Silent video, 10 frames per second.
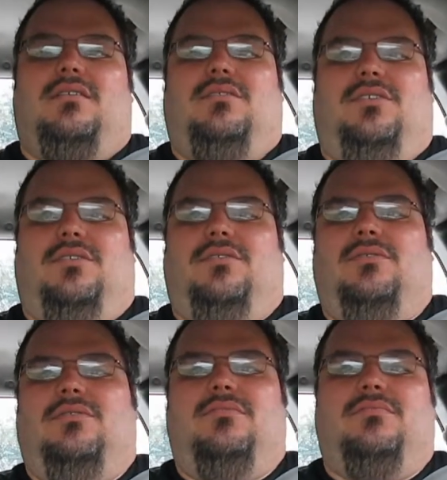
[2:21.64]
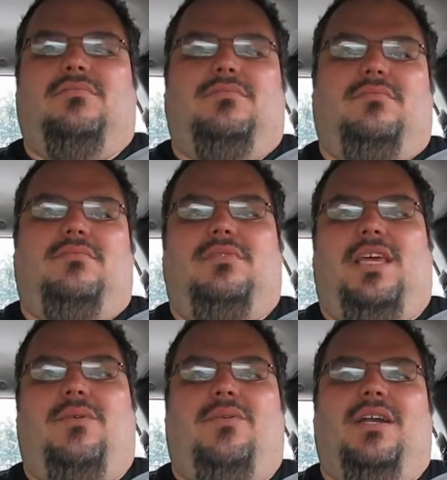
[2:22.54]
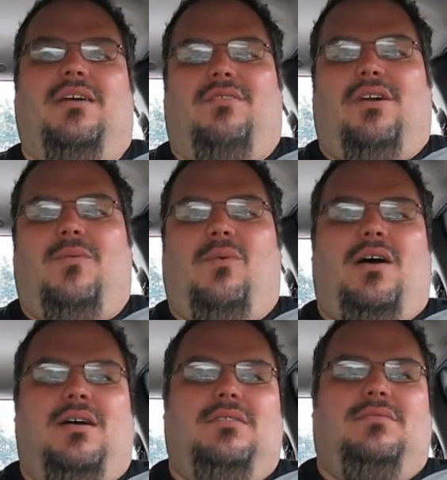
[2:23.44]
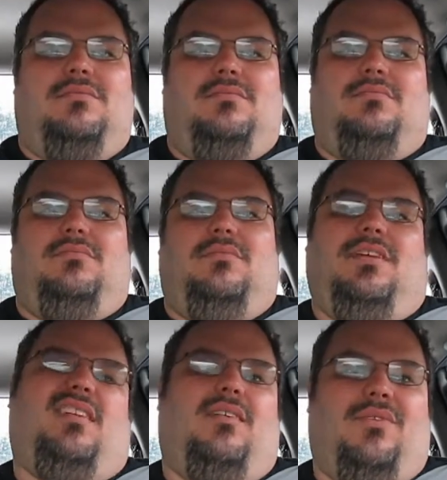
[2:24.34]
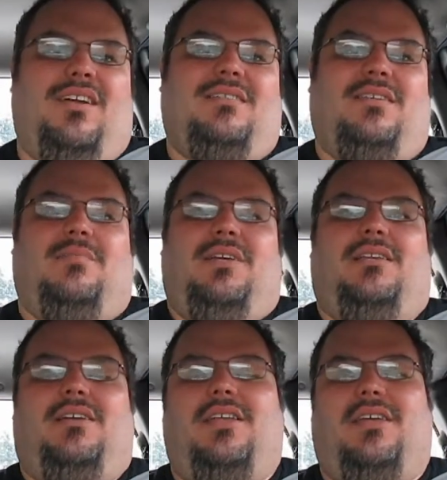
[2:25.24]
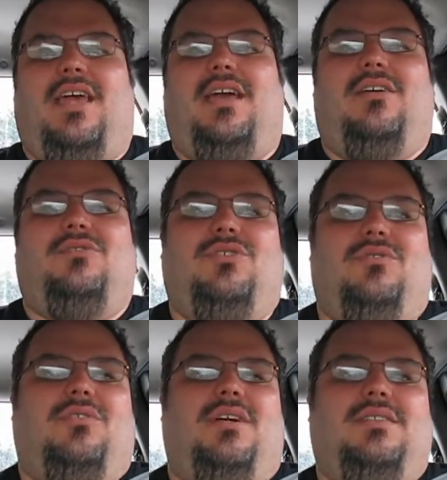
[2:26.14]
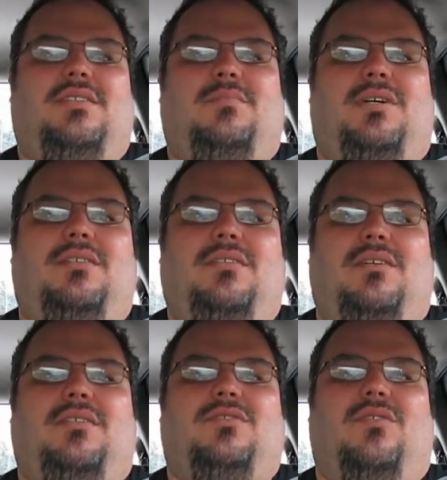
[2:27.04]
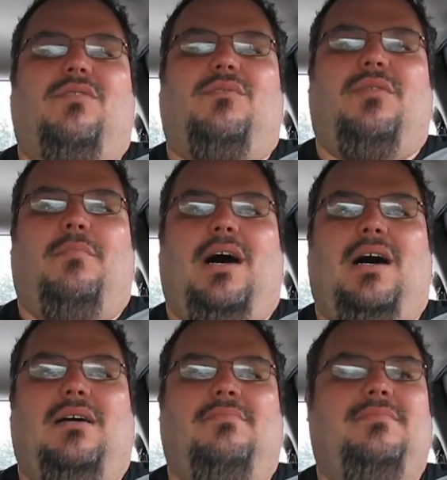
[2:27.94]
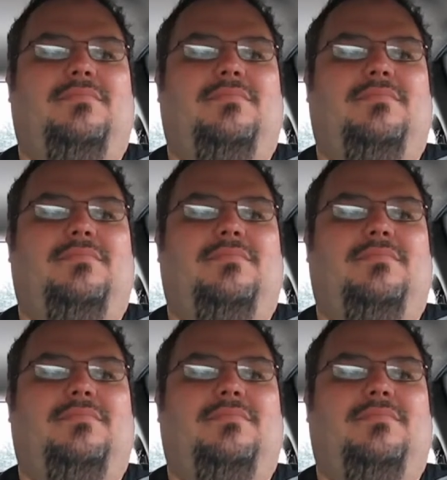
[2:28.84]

to eat whatever I want within reason. I mean, can't go too crazy, but you know, I was over with Mom,